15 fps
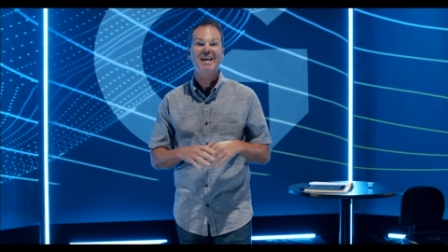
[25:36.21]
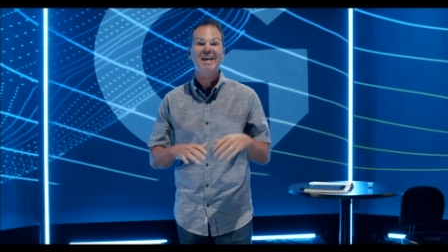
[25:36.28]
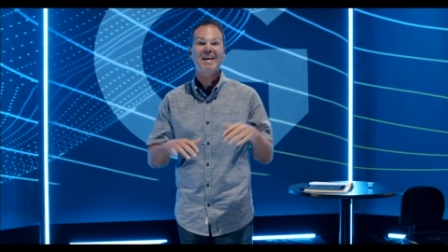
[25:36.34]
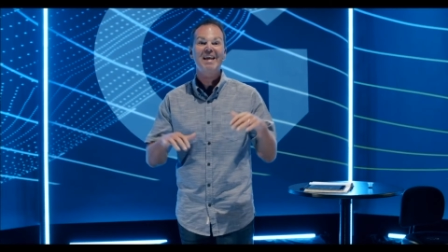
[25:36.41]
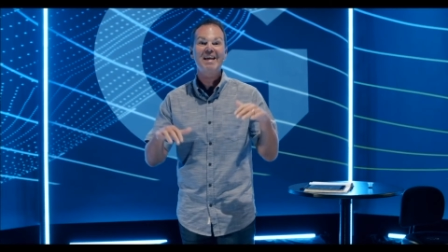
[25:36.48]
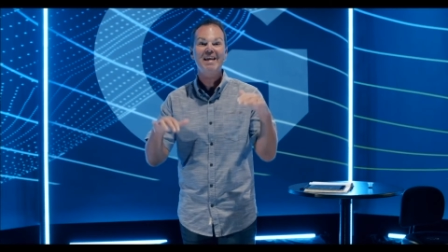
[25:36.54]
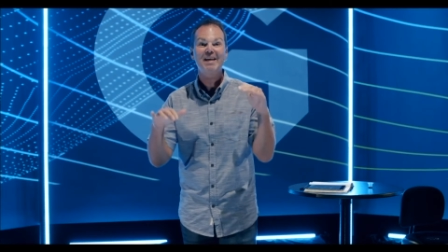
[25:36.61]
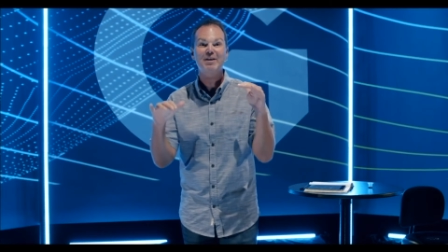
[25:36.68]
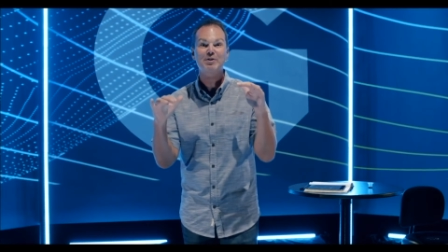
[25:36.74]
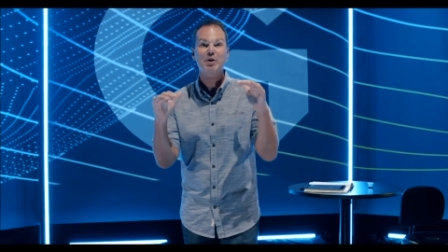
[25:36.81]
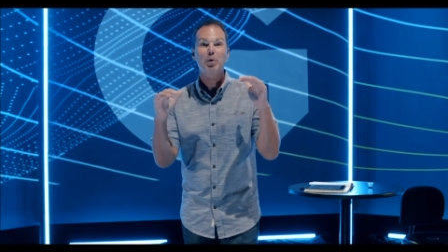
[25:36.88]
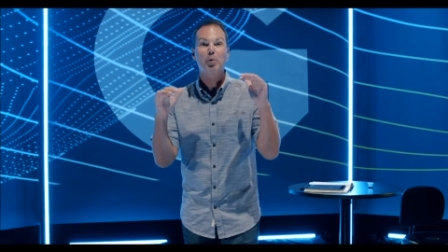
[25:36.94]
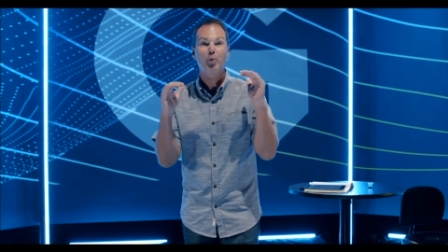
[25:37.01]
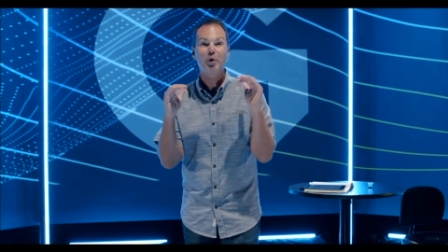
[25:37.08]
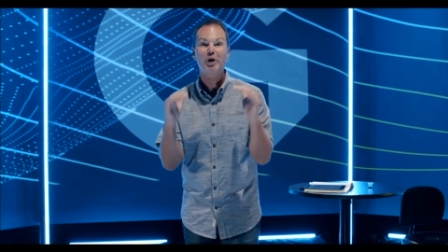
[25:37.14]
He is
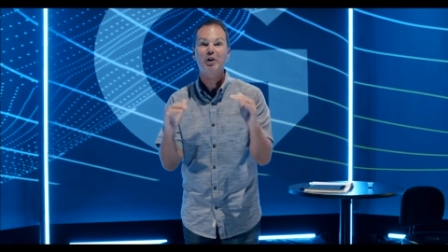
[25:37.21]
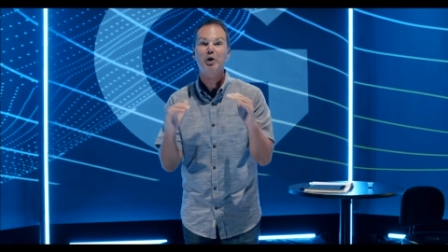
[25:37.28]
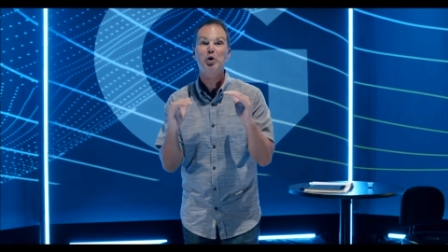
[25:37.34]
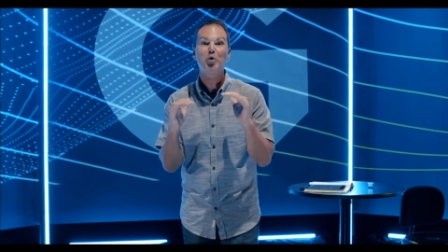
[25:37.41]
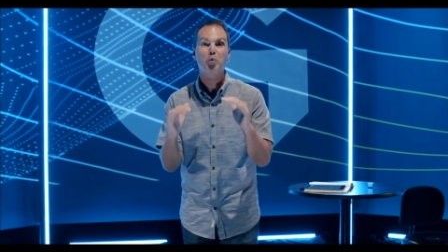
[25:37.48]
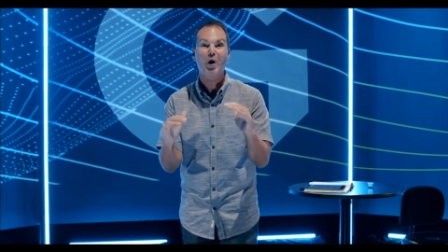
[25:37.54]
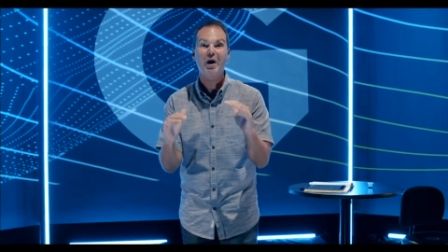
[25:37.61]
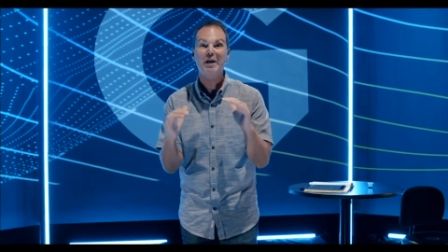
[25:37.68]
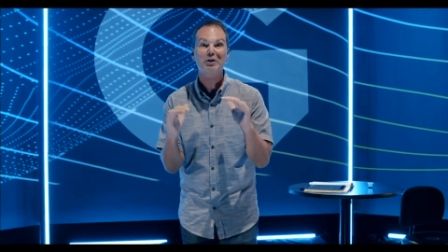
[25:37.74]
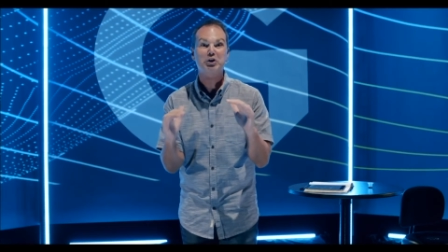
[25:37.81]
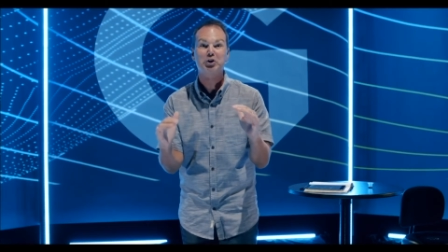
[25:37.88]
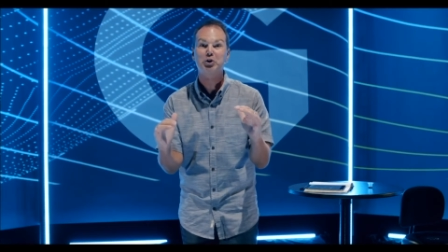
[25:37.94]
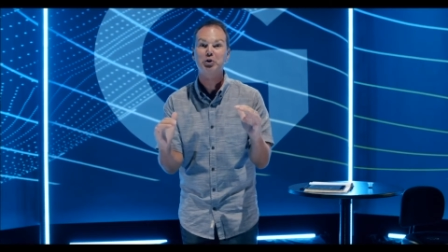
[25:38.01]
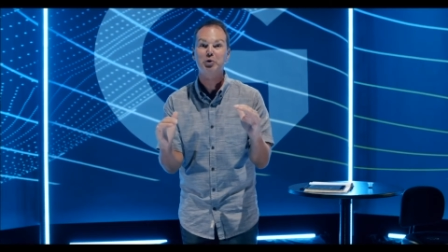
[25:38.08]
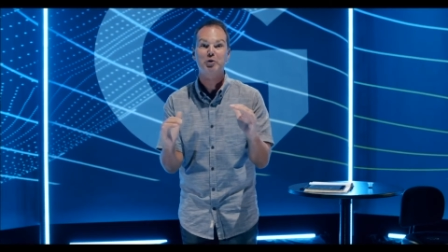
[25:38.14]
one of the greatest
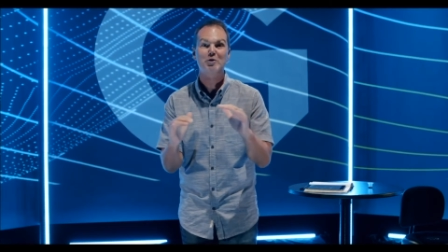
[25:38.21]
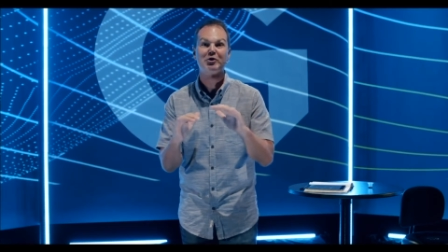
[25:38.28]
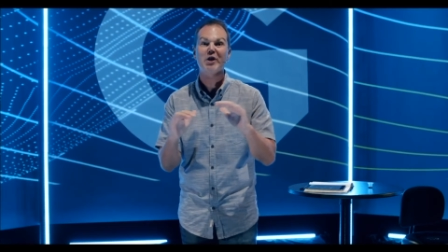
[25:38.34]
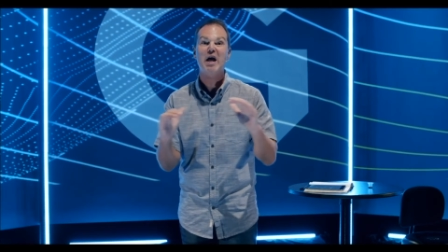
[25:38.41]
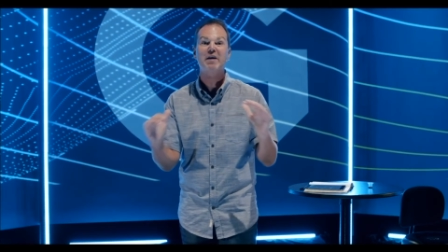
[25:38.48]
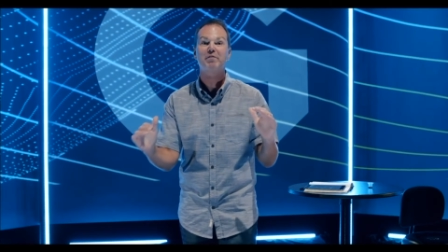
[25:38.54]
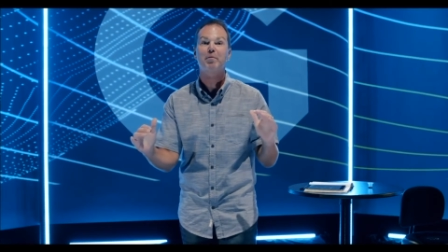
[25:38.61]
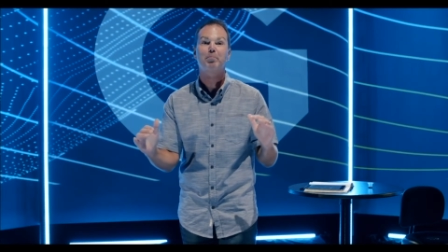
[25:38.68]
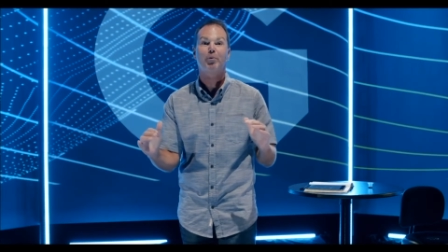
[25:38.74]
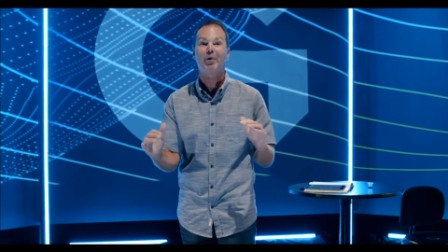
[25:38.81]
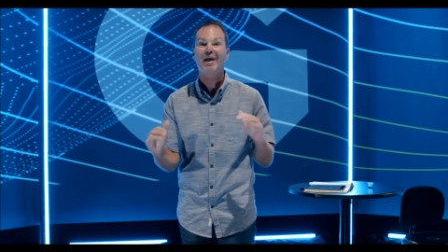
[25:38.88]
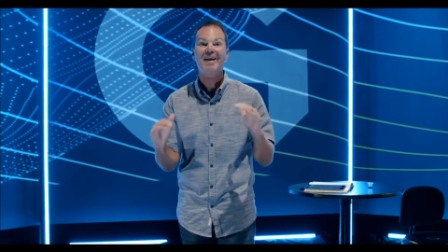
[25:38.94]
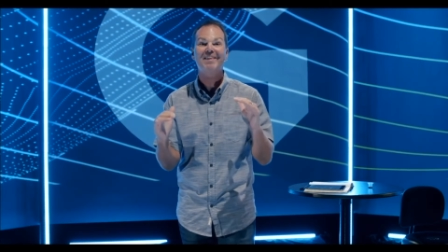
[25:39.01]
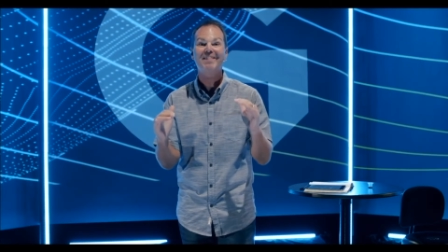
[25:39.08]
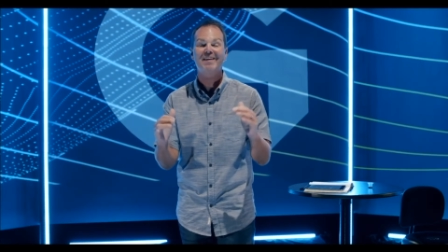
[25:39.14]
shooters to ever
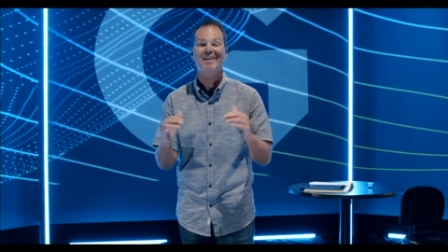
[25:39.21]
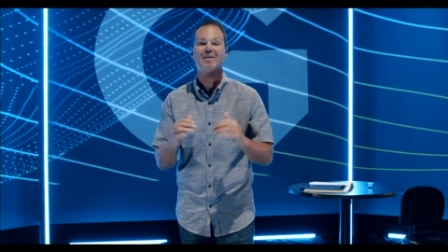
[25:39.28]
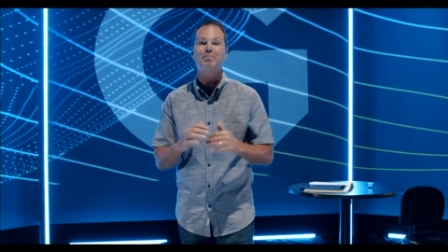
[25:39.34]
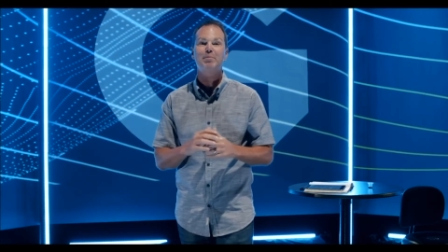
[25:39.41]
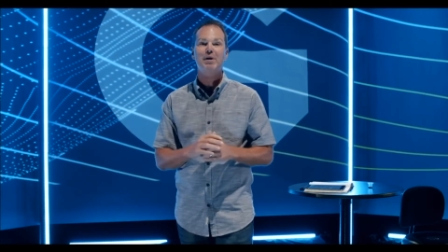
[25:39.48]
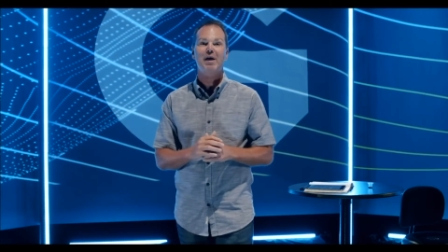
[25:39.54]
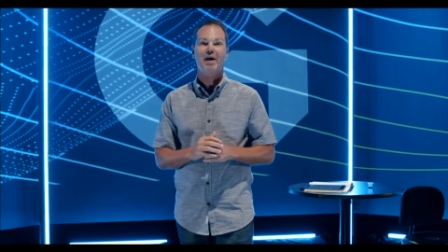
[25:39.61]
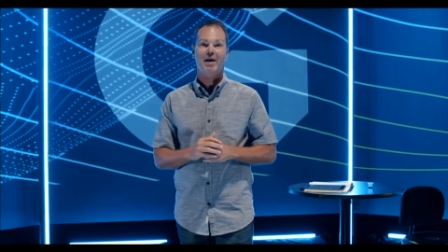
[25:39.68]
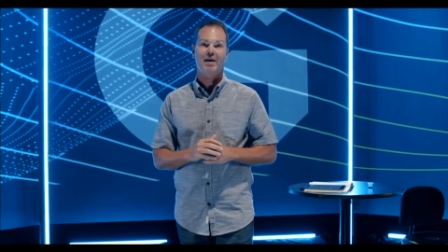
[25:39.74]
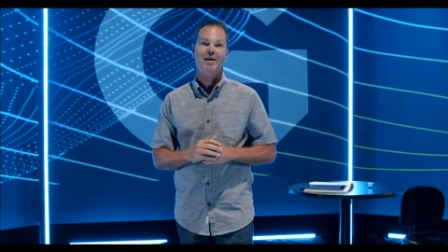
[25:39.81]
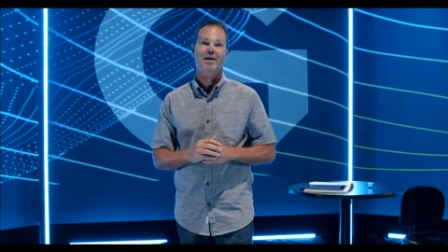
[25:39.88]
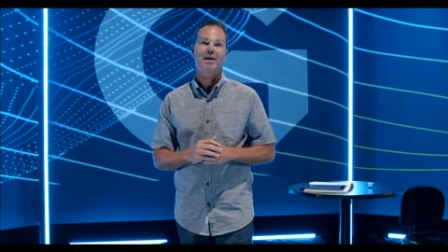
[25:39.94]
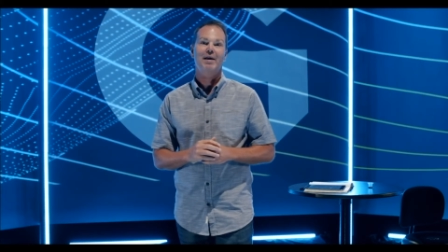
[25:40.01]
play in the NBA.